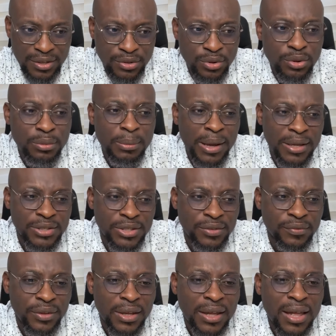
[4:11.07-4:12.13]
Can you
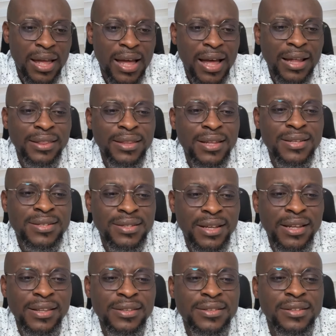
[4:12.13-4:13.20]
imagine? And these
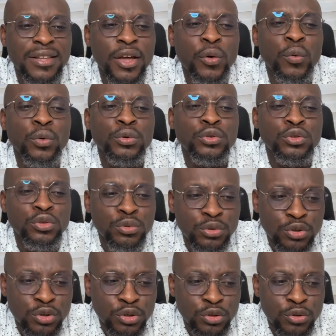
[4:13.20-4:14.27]
things they will
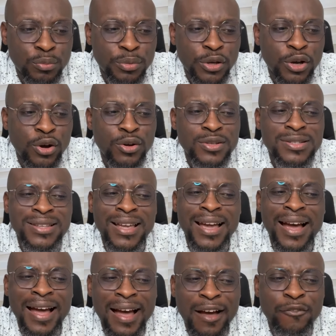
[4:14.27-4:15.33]
do to you because
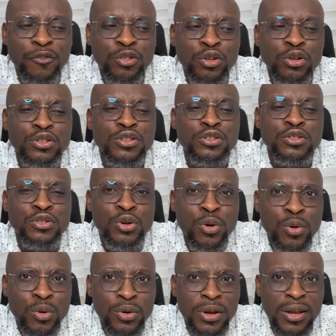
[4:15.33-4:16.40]
they have not
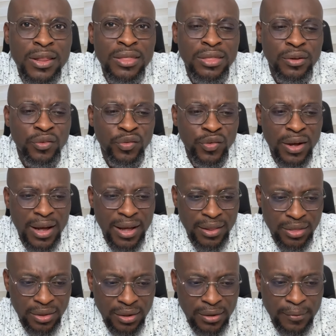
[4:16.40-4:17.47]
known the
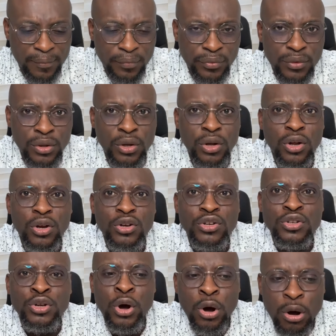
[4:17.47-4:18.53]
Father
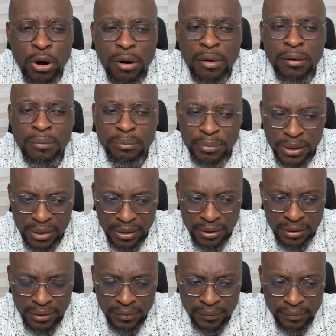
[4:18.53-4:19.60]
nor
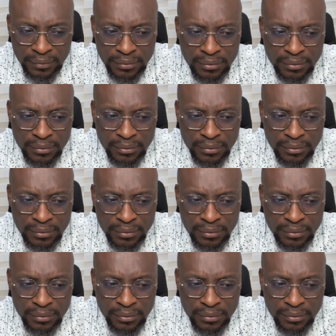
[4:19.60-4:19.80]
me.